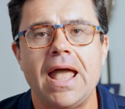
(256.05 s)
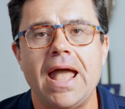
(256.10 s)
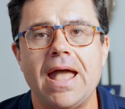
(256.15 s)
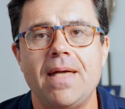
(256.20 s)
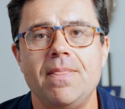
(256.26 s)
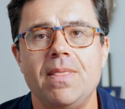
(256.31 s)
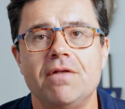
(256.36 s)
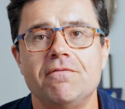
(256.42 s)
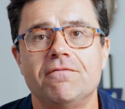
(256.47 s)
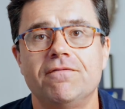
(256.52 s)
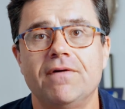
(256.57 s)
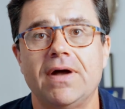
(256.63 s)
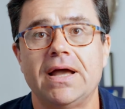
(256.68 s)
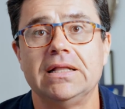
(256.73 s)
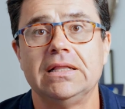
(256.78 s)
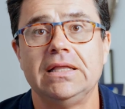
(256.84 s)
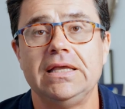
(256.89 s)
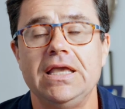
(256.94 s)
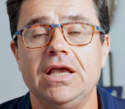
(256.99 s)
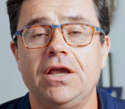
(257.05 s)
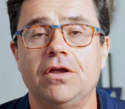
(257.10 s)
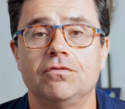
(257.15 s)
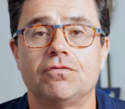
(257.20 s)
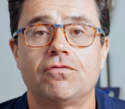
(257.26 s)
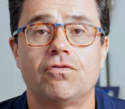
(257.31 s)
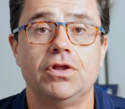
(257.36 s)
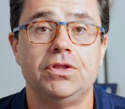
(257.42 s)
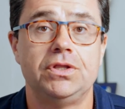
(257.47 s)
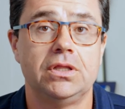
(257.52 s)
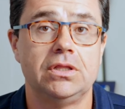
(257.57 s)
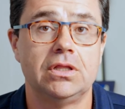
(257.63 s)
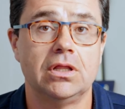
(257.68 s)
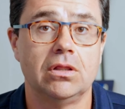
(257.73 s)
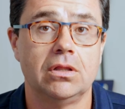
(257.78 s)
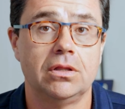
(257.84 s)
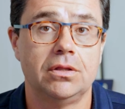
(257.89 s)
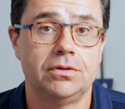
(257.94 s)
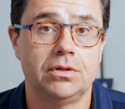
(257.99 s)
And then finally, he confronted
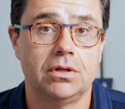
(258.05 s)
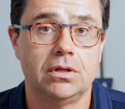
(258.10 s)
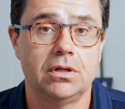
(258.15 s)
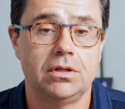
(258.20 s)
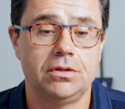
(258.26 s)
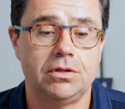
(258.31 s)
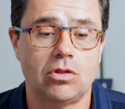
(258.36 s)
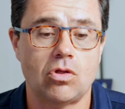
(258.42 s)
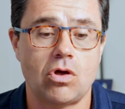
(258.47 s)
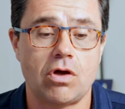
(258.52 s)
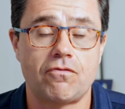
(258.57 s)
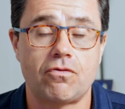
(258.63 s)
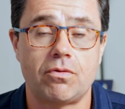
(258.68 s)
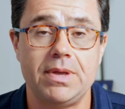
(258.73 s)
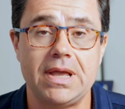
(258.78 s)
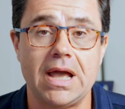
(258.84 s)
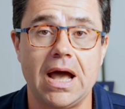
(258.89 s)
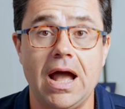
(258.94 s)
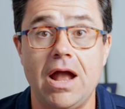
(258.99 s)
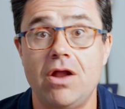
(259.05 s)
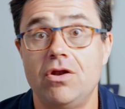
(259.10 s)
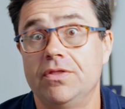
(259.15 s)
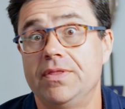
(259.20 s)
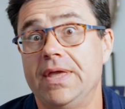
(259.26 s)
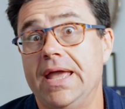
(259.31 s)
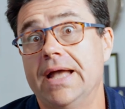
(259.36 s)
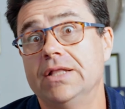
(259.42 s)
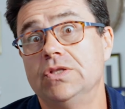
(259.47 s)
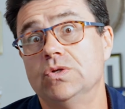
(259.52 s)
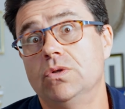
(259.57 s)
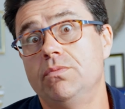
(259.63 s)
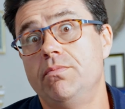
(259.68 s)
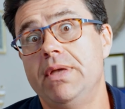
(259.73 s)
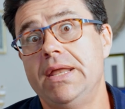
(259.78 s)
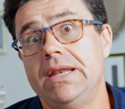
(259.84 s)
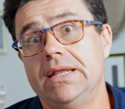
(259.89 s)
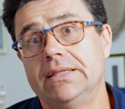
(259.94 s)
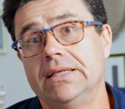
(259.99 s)
the, the, the law firm he hired, and they had to
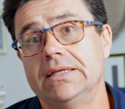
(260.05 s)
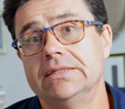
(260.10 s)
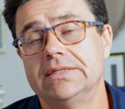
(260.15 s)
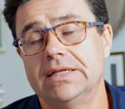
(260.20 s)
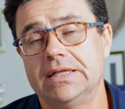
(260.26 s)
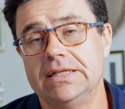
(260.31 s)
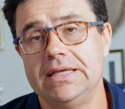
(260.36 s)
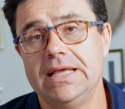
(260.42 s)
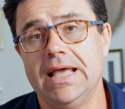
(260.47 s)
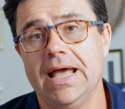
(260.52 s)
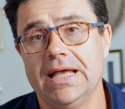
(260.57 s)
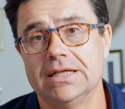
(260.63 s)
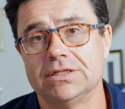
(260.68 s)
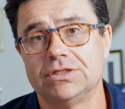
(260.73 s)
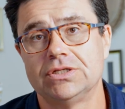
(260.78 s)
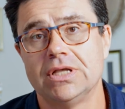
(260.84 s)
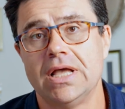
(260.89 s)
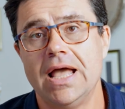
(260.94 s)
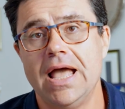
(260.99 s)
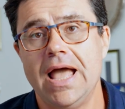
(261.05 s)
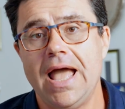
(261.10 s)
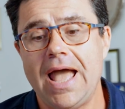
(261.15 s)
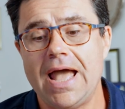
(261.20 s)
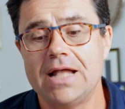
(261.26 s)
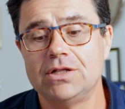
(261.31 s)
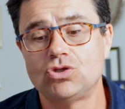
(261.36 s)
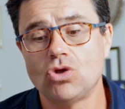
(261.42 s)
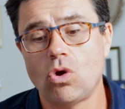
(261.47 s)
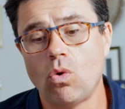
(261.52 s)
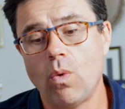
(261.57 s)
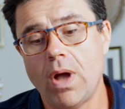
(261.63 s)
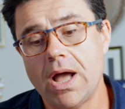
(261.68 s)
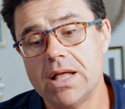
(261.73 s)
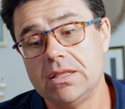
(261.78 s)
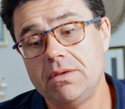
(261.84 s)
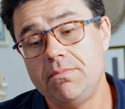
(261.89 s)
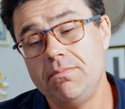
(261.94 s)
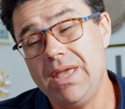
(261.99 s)
admit it. They said yes. And so
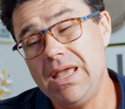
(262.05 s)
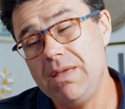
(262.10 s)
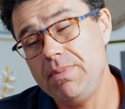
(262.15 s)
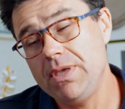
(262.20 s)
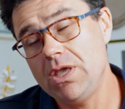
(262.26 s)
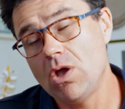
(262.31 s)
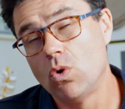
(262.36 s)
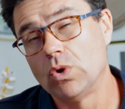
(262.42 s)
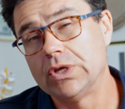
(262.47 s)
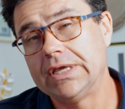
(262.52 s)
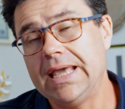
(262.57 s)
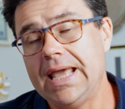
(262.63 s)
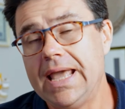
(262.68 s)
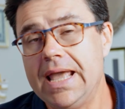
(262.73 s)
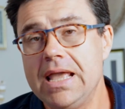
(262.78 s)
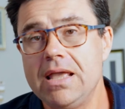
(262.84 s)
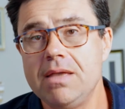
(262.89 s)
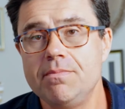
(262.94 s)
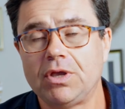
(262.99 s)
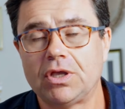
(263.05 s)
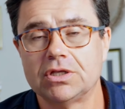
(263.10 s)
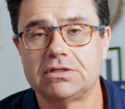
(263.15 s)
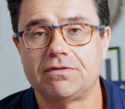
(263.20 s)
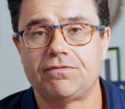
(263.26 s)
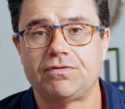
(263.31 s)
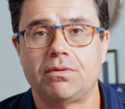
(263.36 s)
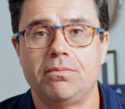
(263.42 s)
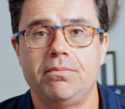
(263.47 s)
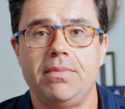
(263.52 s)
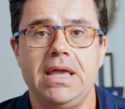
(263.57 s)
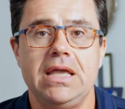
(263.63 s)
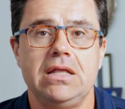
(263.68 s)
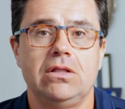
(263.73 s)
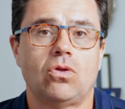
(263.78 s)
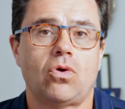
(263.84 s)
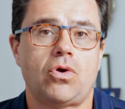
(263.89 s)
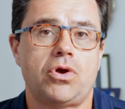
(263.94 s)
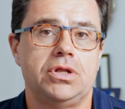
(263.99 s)
while it may be okay because if the
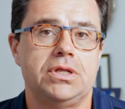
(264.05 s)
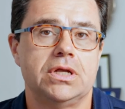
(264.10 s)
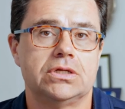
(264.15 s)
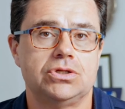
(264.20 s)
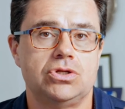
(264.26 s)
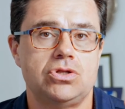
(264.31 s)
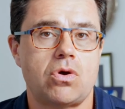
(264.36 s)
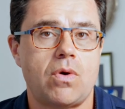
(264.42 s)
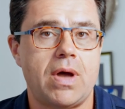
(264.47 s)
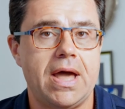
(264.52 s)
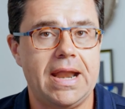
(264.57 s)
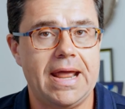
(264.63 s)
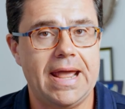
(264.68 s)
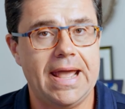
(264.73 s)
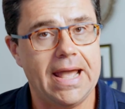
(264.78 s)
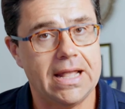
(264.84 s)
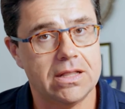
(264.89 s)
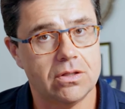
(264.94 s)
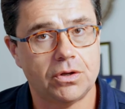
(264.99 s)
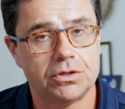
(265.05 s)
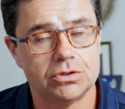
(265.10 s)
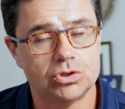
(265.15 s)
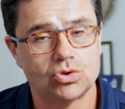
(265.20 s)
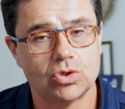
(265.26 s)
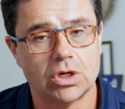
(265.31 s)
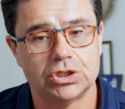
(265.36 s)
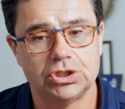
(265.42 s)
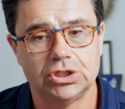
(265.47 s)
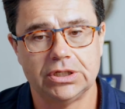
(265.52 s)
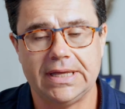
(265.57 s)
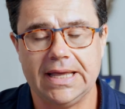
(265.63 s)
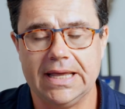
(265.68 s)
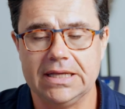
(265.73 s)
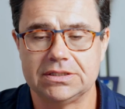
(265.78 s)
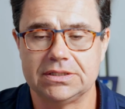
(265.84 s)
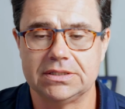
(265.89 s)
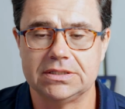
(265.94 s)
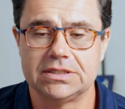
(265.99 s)
main lawyer doesn't know how to handle construction
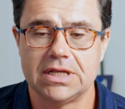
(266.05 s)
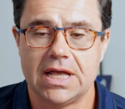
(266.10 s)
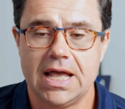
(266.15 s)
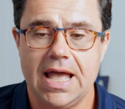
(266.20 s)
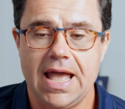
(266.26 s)
cases,